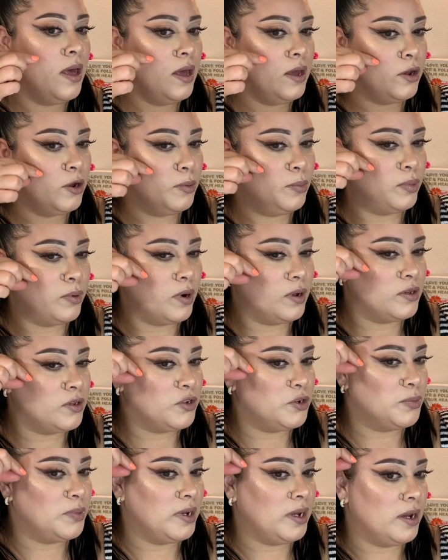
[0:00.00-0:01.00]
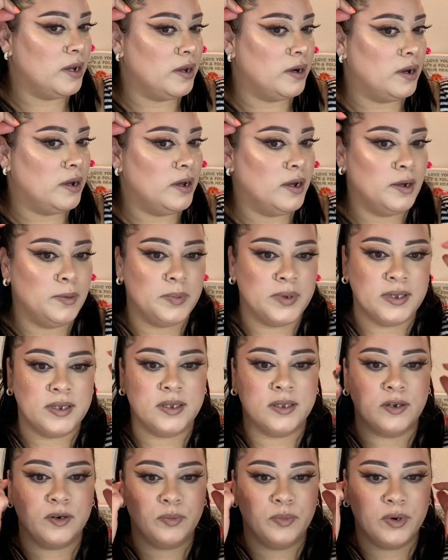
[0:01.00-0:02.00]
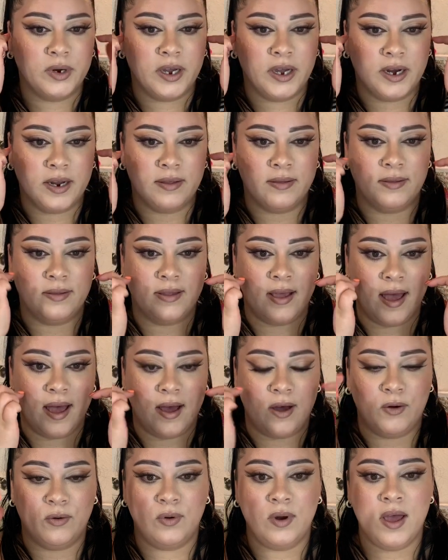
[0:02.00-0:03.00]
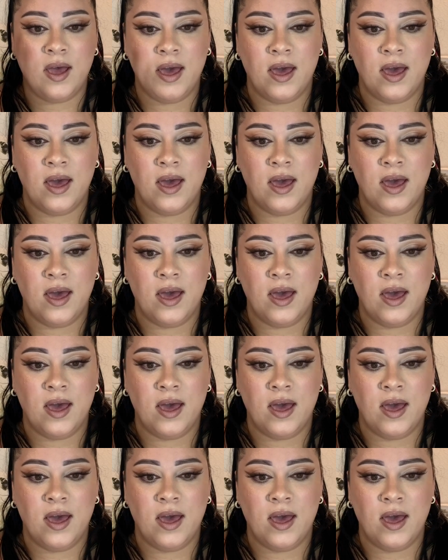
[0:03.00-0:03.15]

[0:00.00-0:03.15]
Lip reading: Your bronzer, bring it up instead of bringing it down.